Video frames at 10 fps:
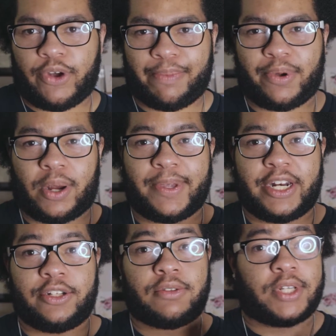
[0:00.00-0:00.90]
what I'm probably
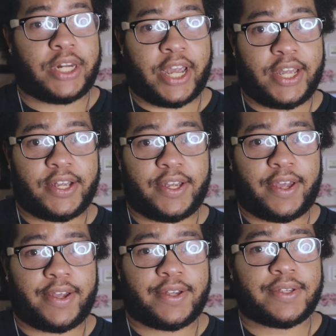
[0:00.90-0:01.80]
gonna do tonight
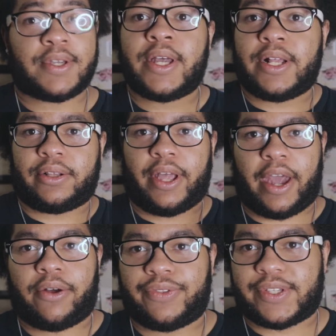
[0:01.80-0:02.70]
is lay
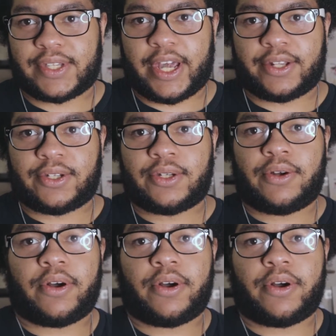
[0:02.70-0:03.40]
out the sketch